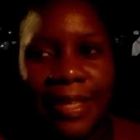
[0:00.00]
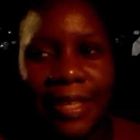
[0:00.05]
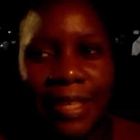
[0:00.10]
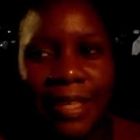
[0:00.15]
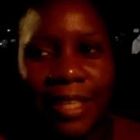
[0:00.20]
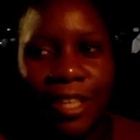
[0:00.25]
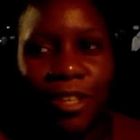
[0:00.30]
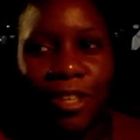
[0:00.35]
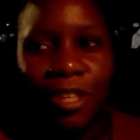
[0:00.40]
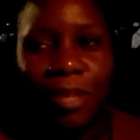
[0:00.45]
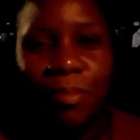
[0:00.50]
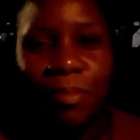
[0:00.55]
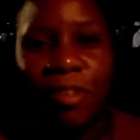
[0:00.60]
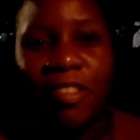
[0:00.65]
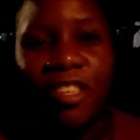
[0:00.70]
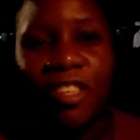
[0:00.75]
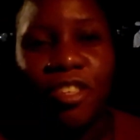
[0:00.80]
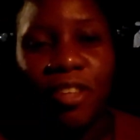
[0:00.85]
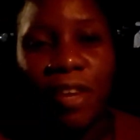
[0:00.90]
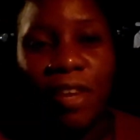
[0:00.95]
You know, even just
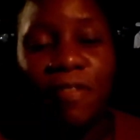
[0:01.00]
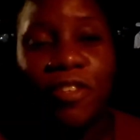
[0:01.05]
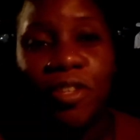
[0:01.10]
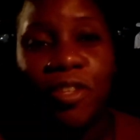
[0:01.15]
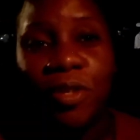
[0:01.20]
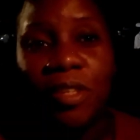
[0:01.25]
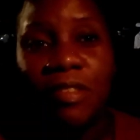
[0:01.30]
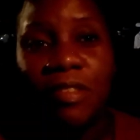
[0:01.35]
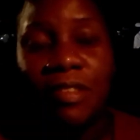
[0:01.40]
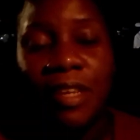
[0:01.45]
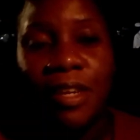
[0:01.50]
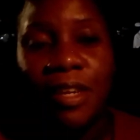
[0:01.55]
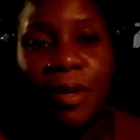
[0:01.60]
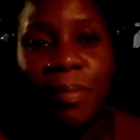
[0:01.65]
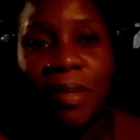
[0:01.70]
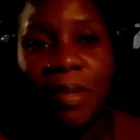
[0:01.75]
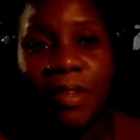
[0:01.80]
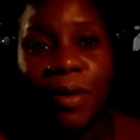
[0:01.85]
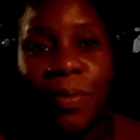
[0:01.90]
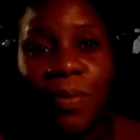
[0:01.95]
a try for sure, you say, no matter